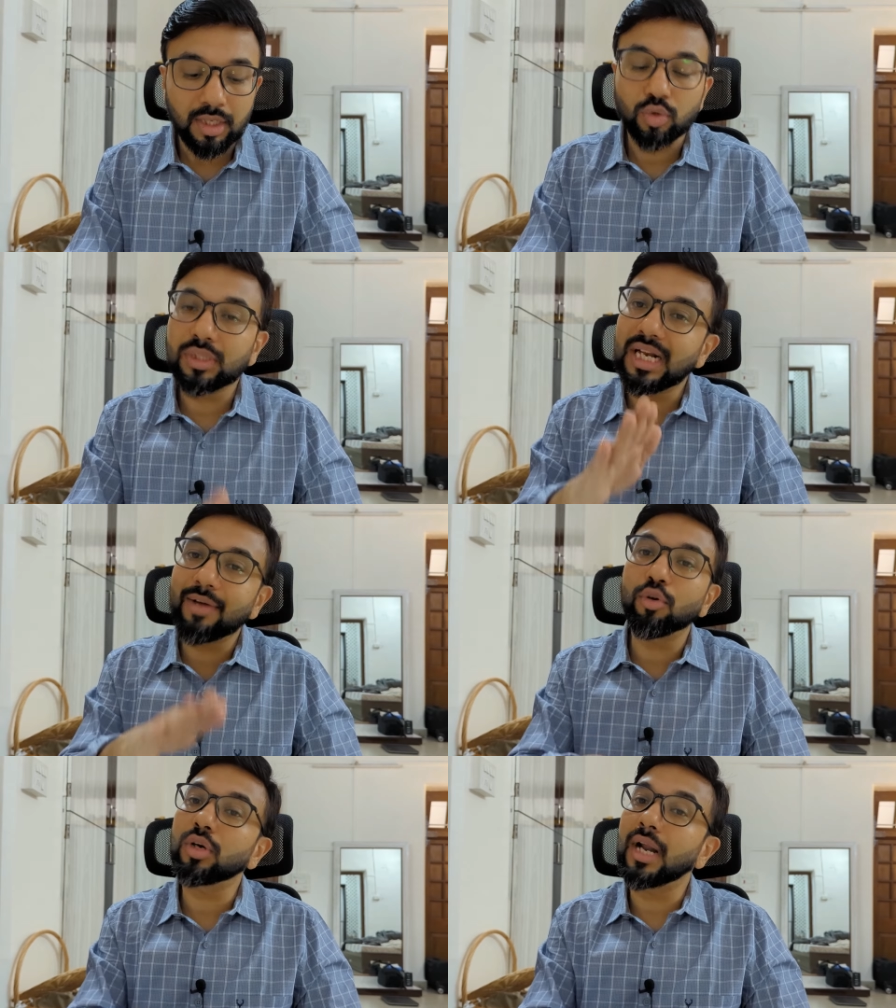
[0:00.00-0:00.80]
So then I
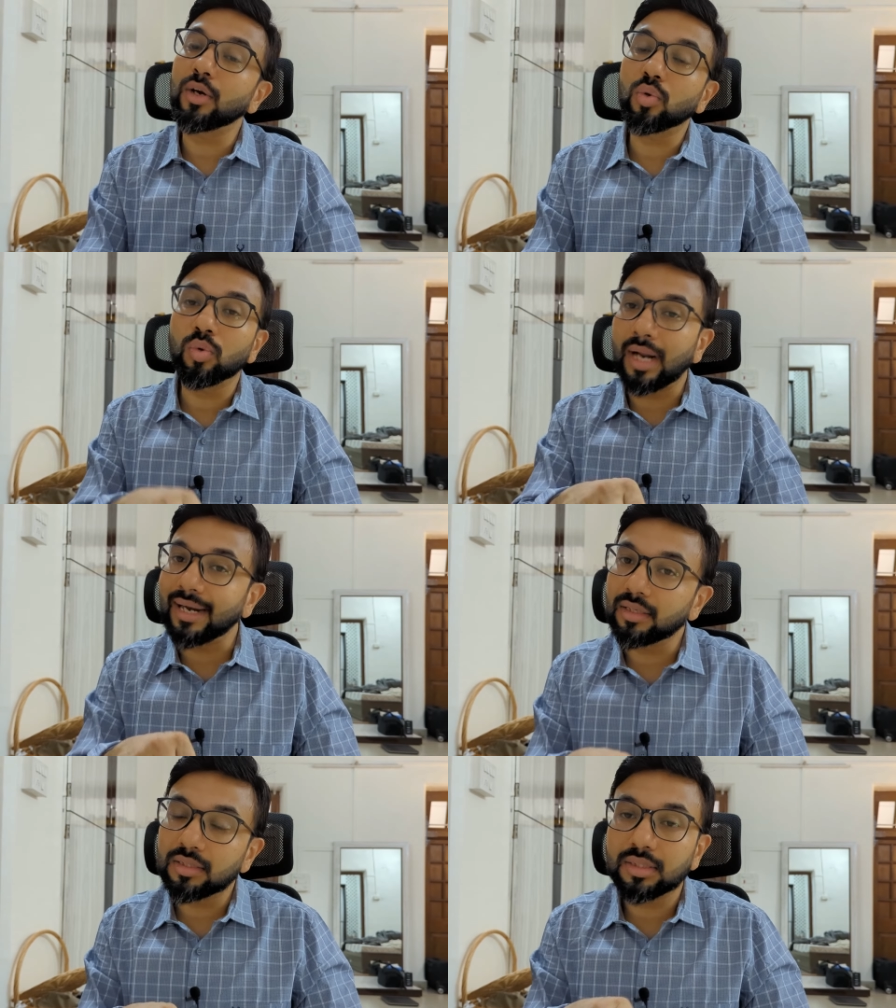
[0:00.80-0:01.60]
will try to
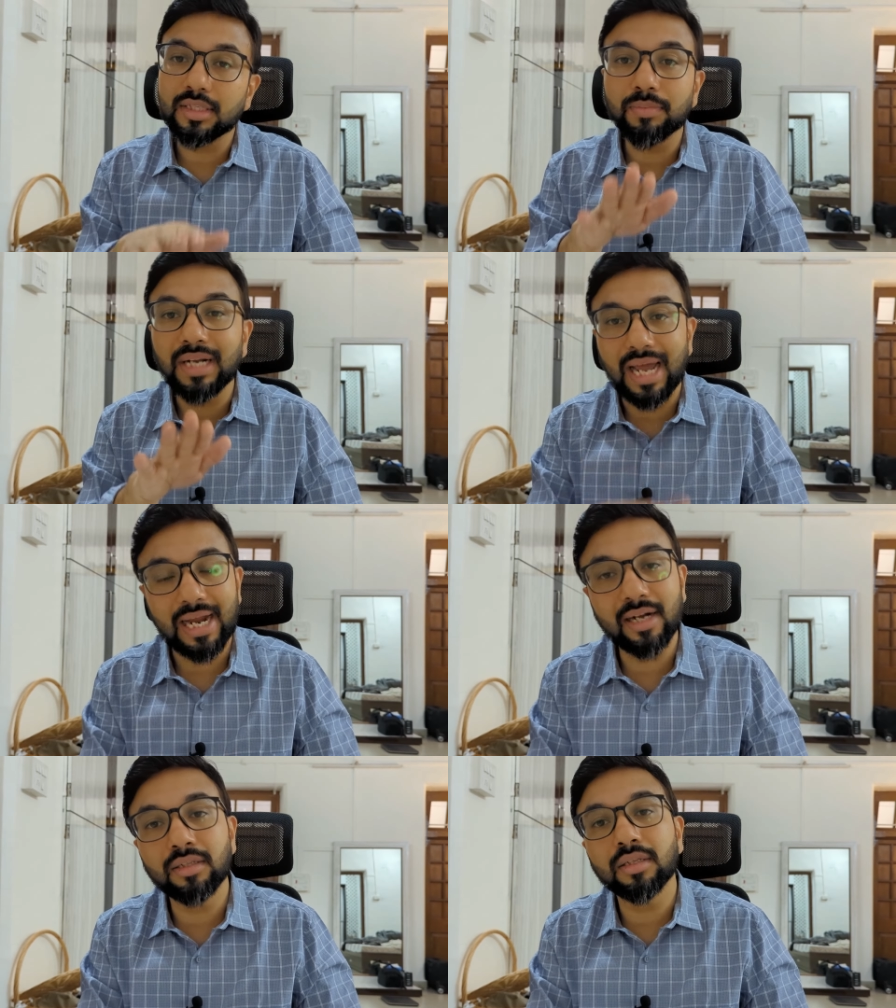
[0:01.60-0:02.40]
write these things, but
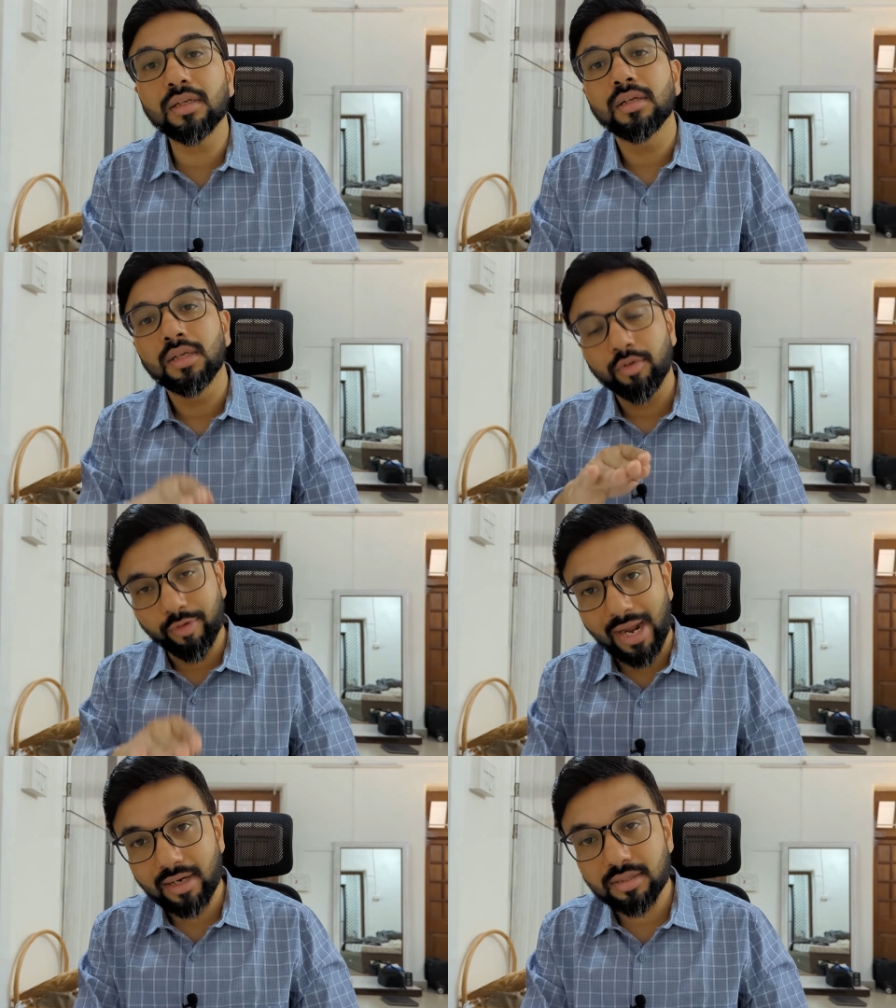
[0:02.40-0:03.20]
hide the
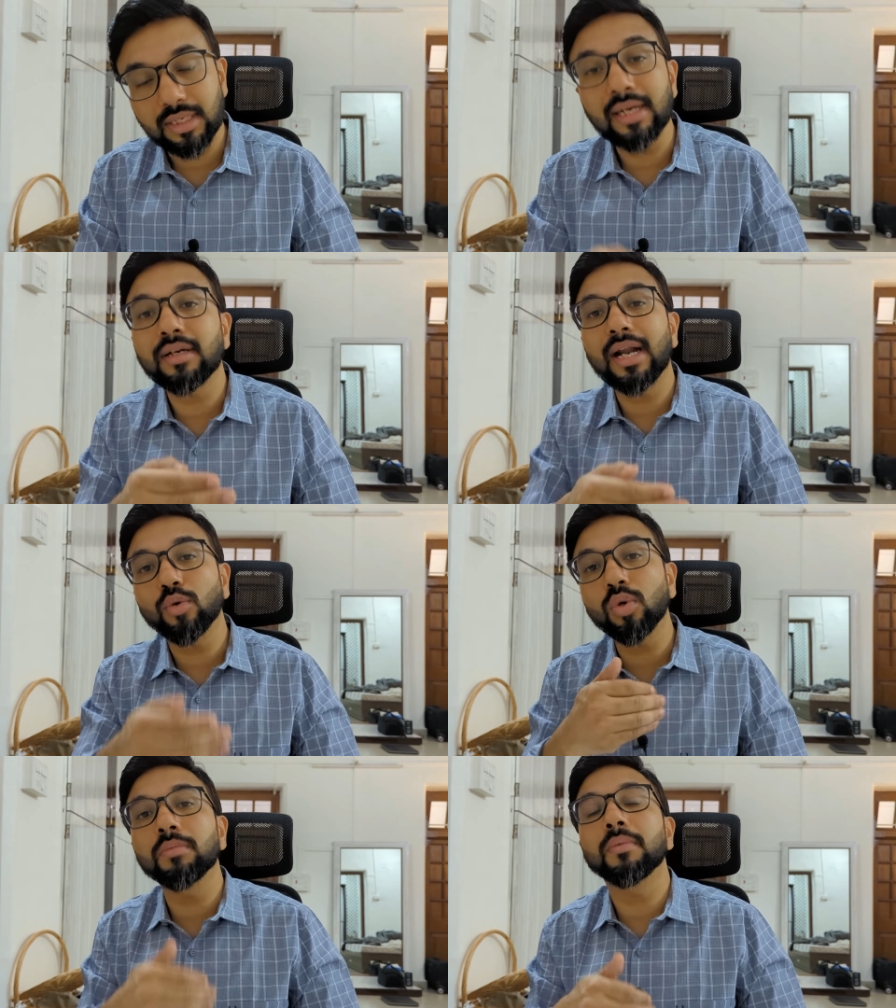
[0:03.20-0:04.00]
facts and try
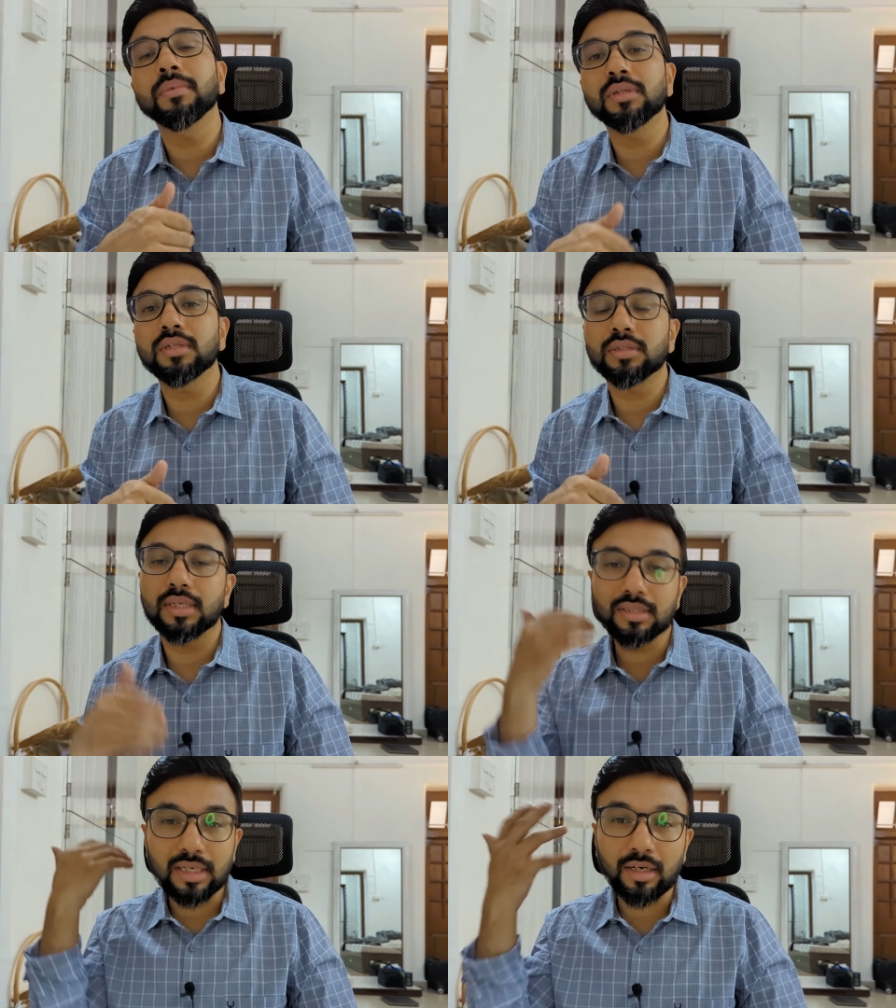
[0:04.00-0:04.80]
to remember these
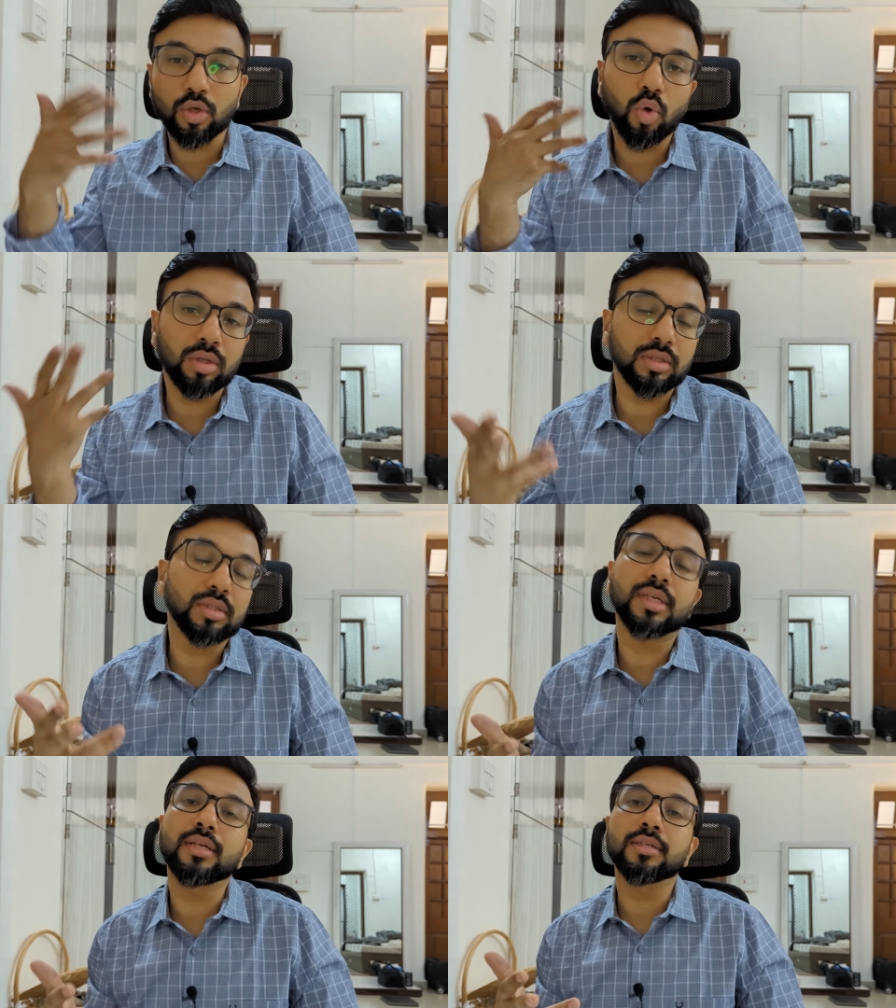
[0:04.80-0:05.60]
things and recall these
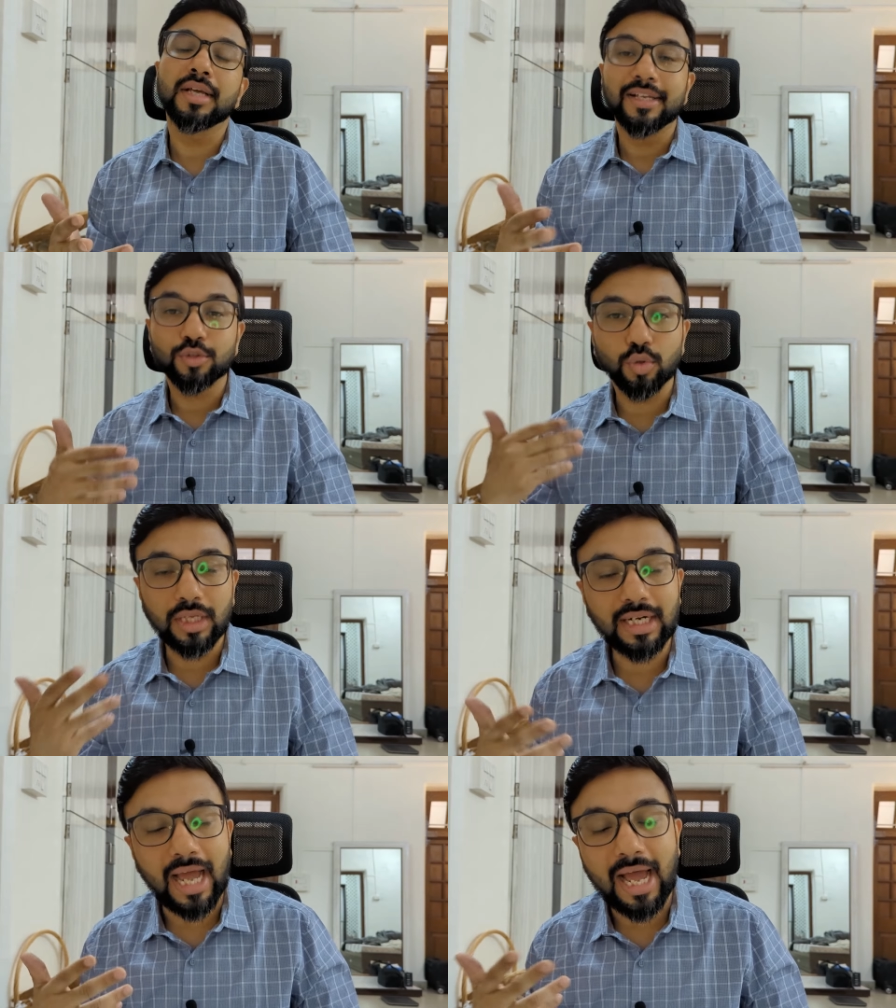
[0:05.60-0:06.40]
things, so
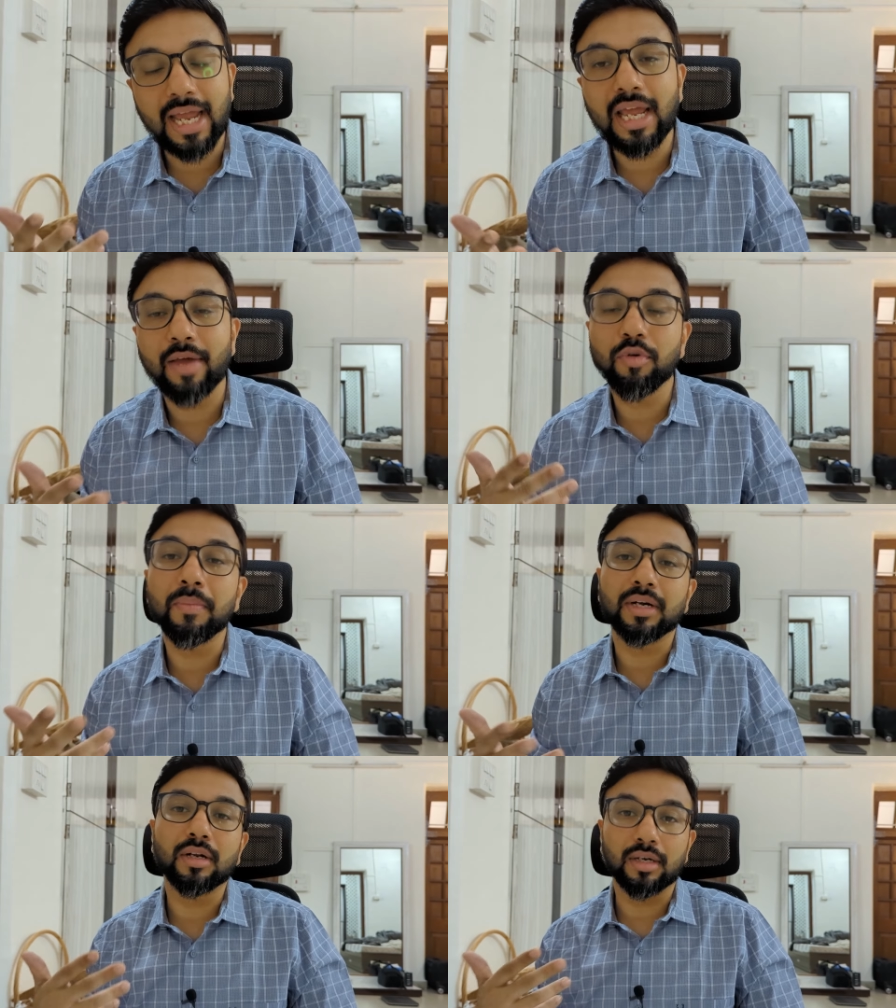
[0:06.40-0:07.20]
that I have a
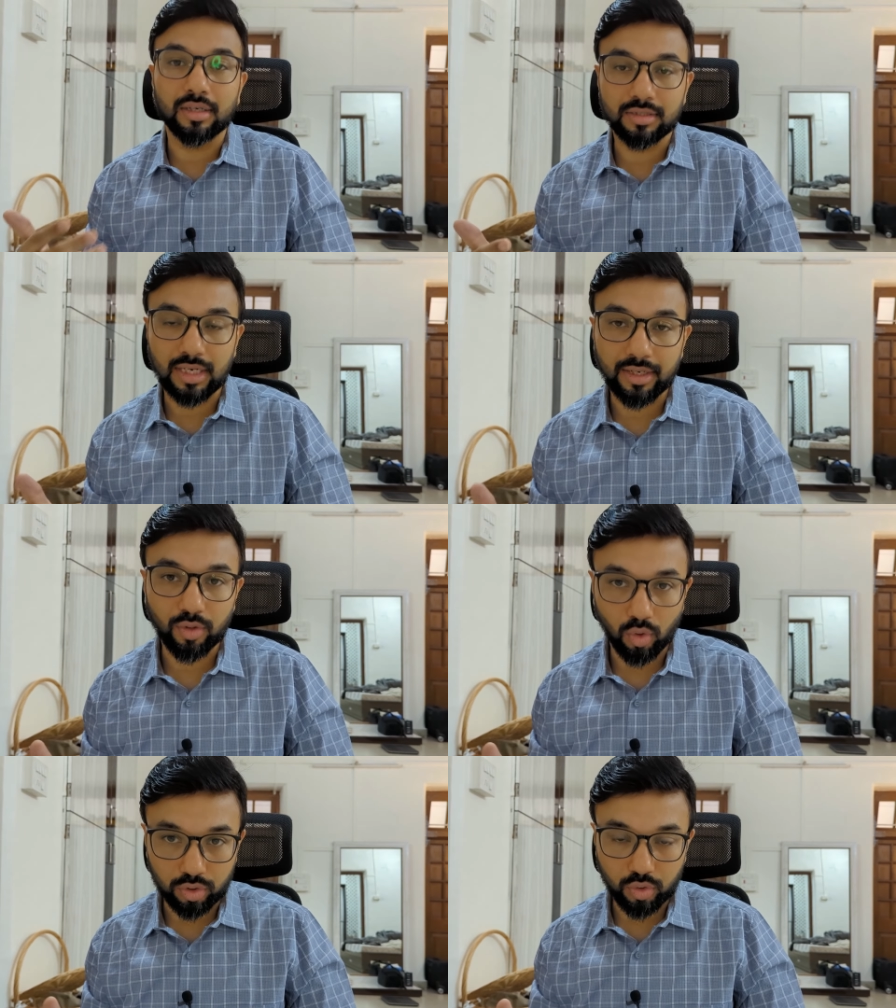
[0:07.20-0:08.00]
better
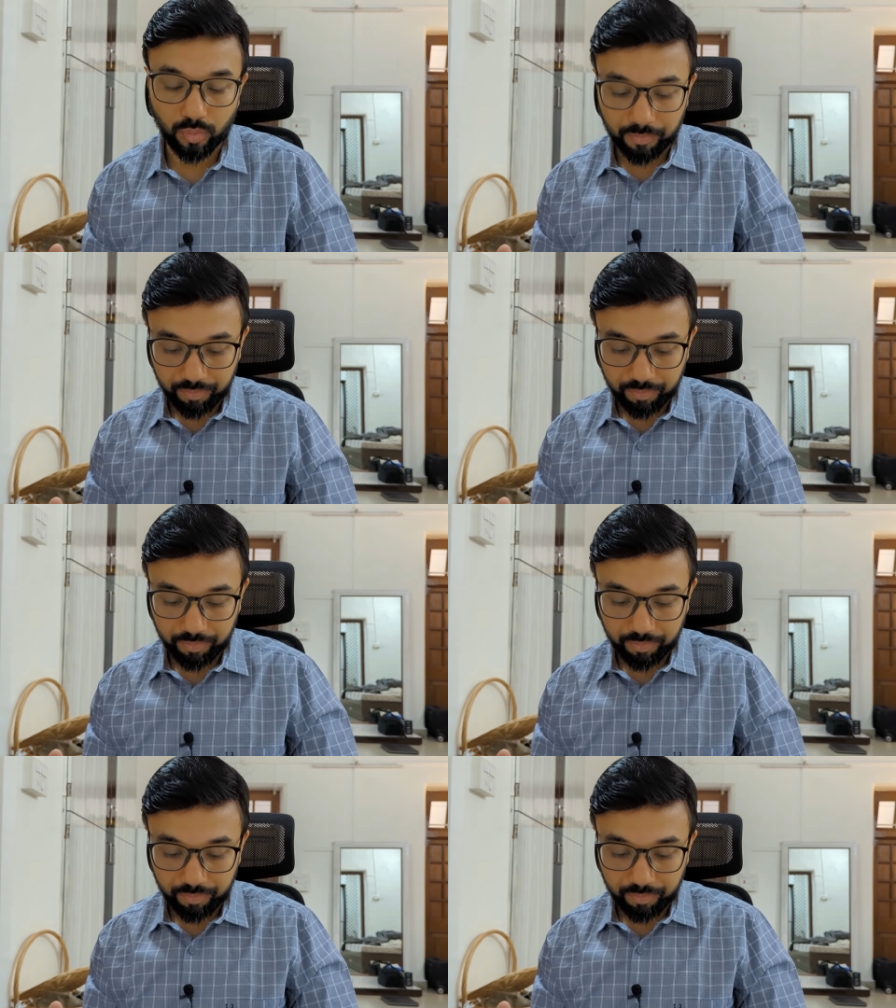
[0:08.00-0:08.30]
understanding also.